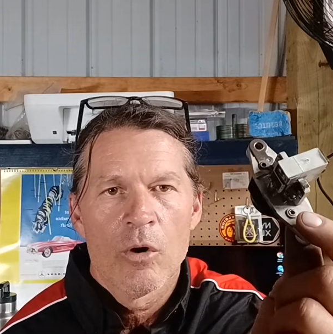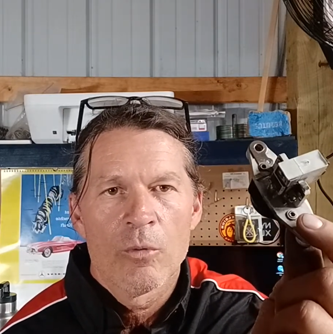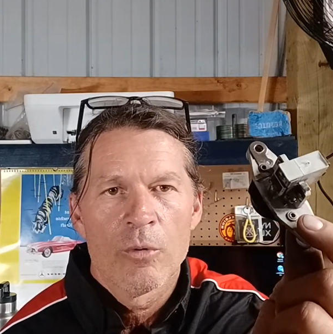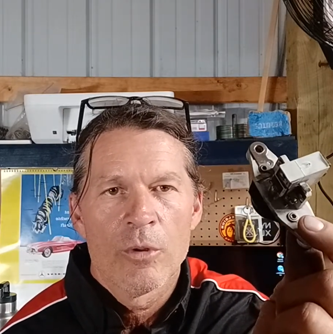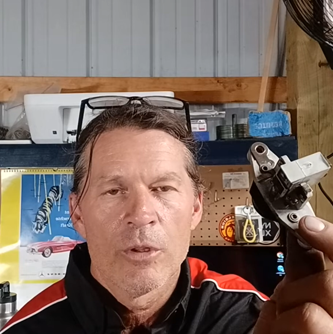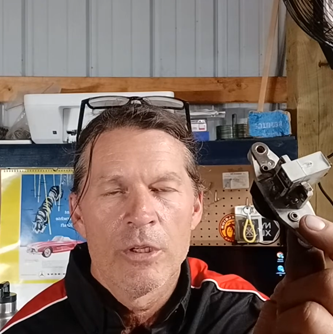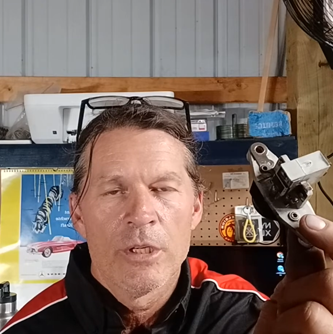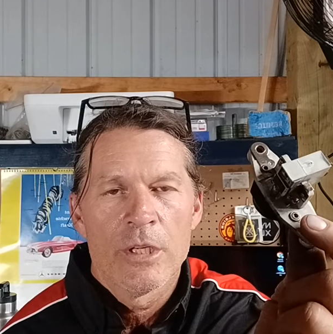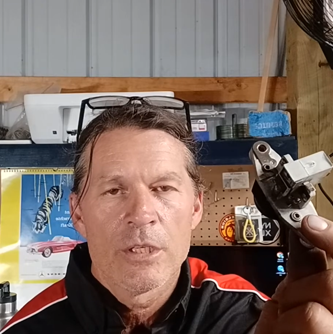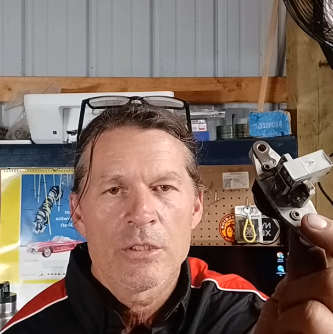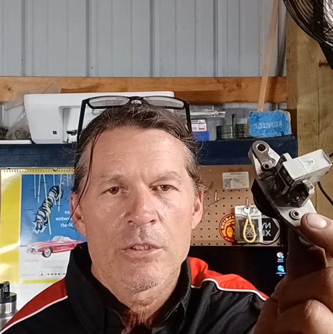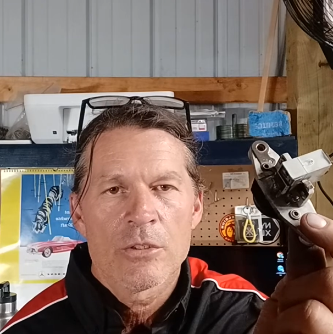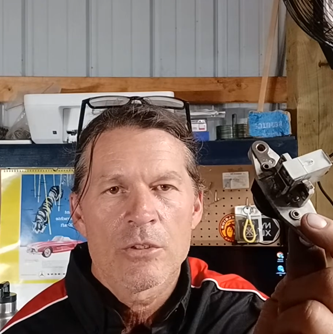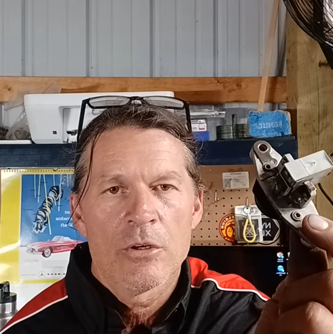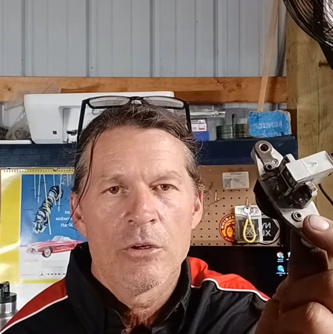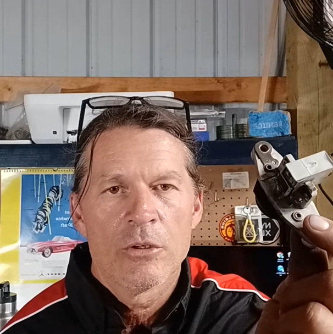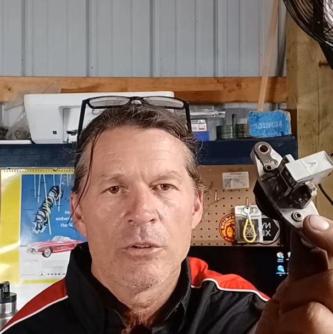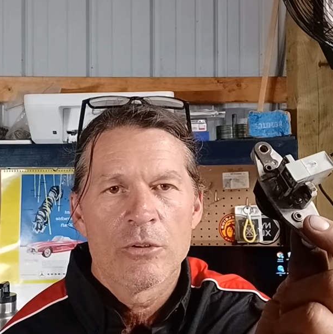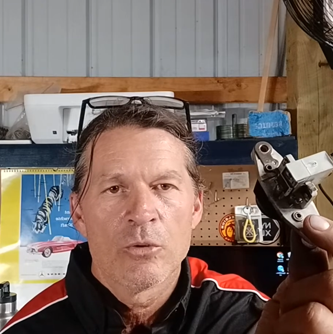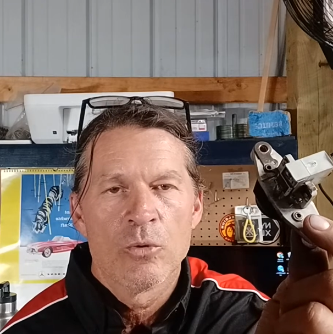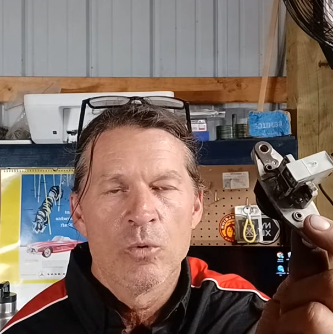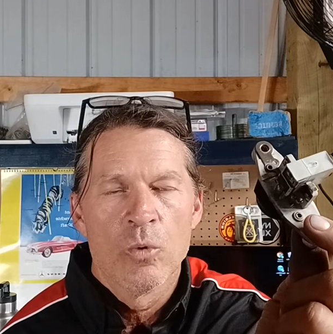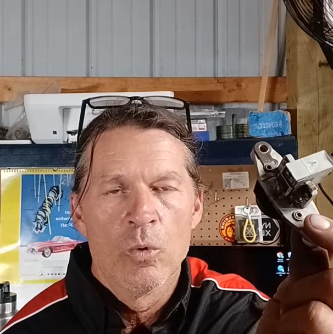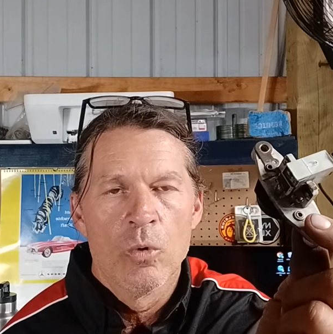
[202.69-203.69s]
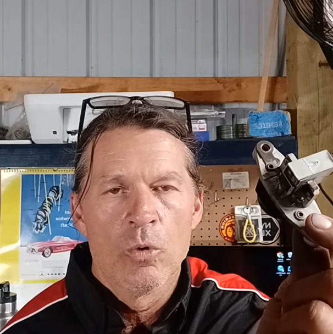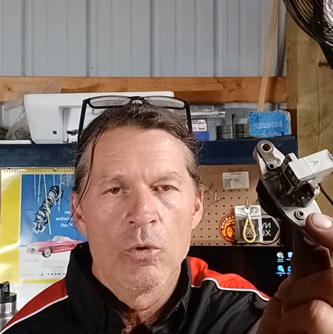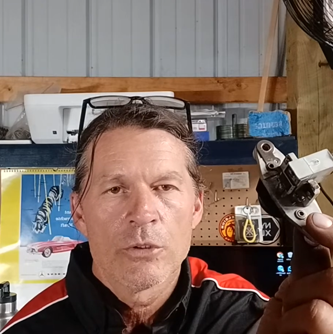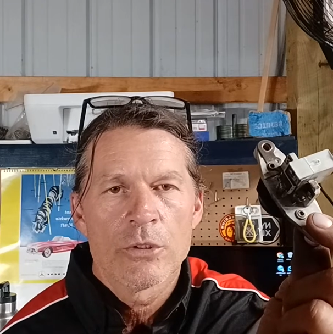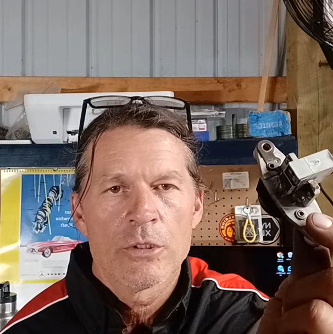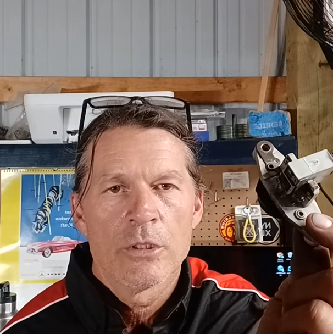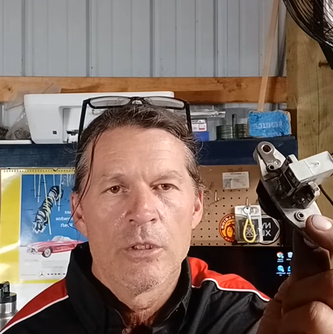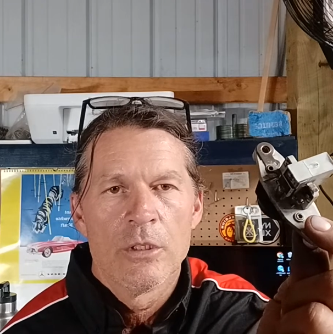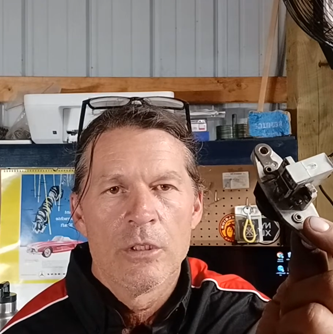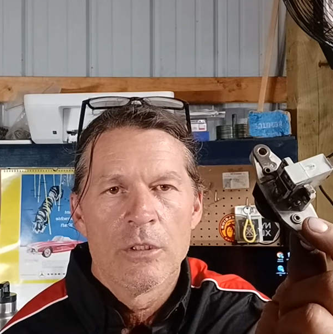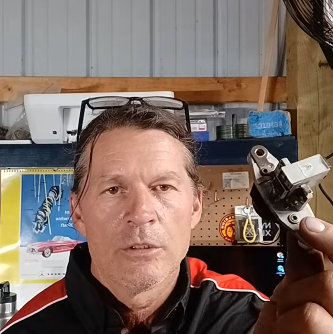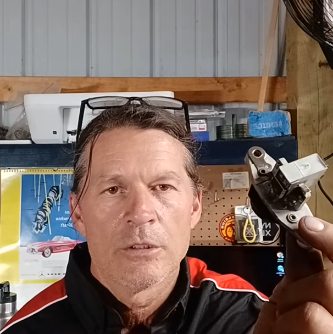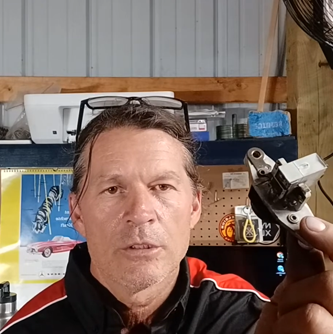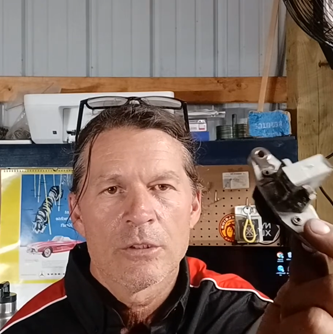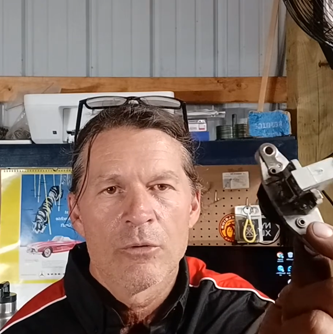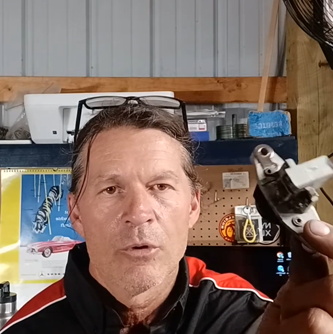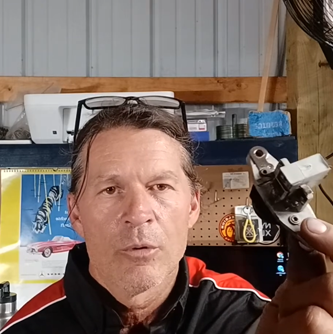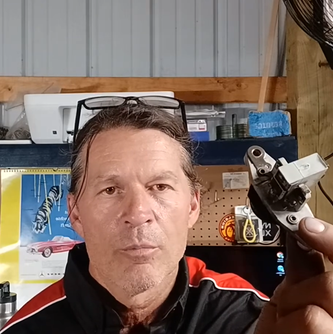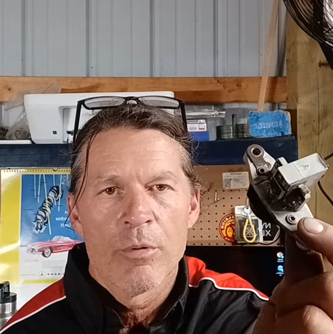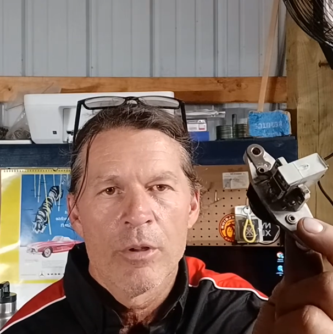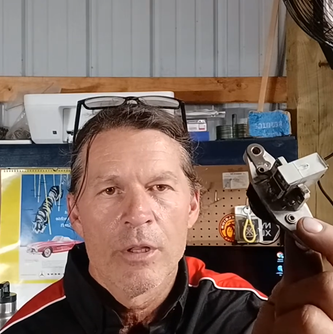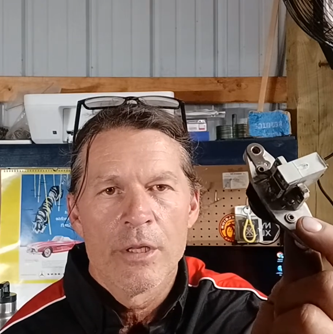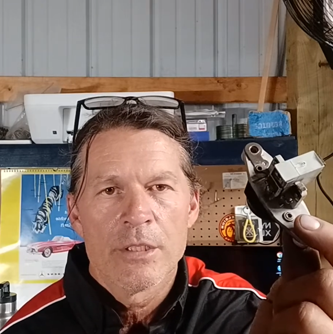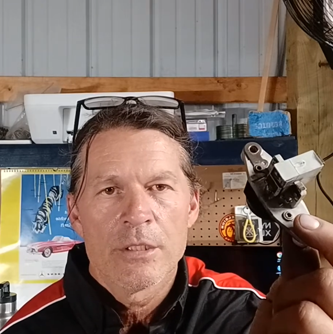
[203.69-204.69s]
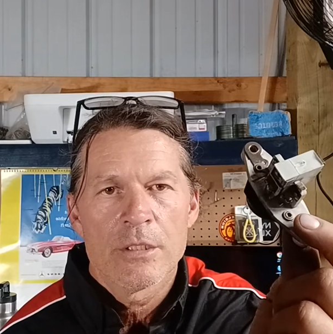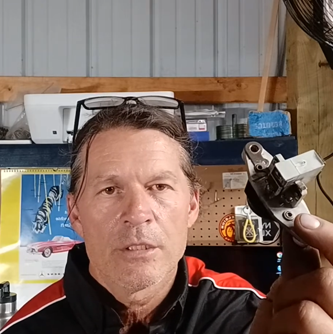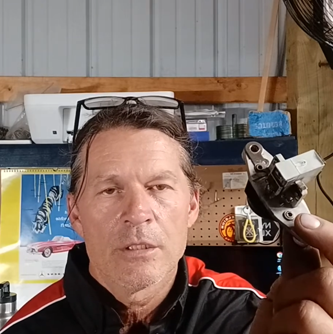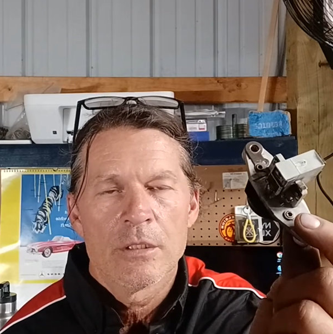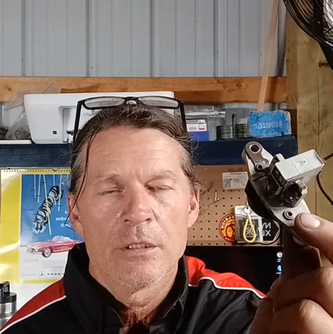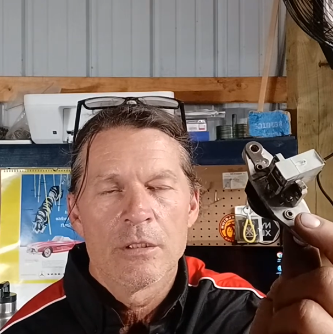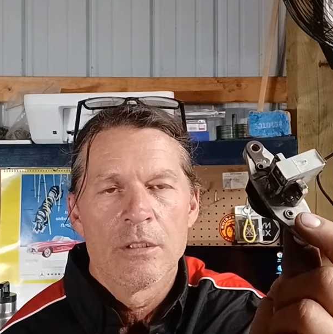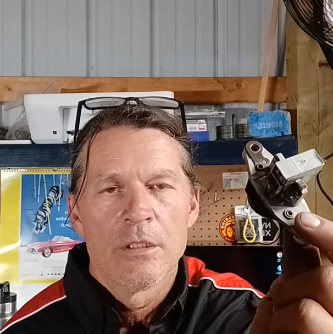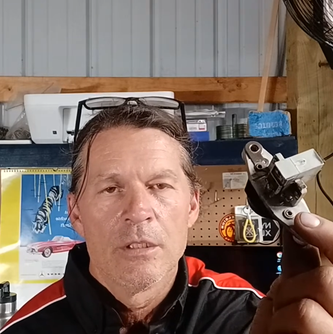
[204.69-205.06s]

with the necessary tools to replace it.